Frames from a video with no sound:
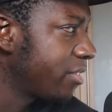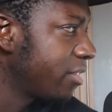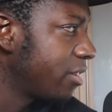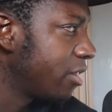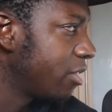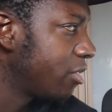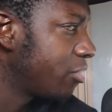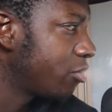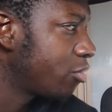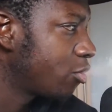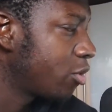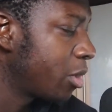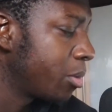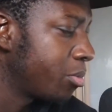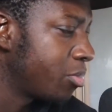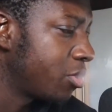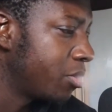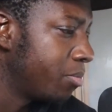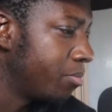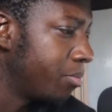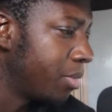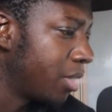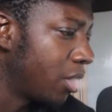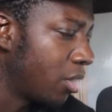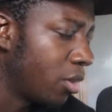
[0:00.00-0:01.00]
in the
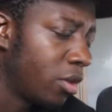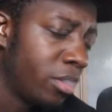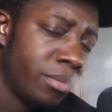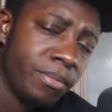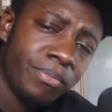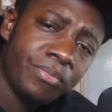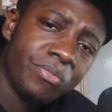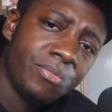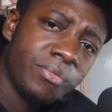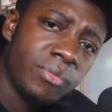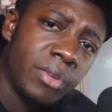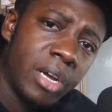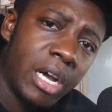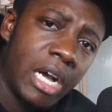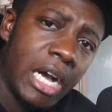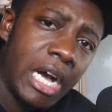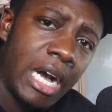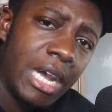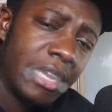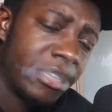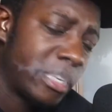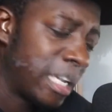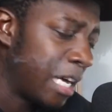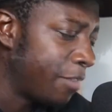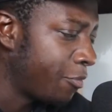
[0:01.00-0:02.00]
description below
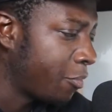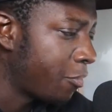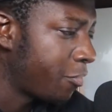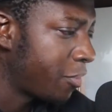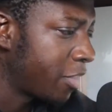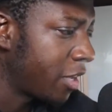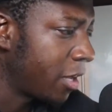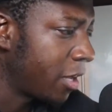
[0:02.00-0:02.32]
and everything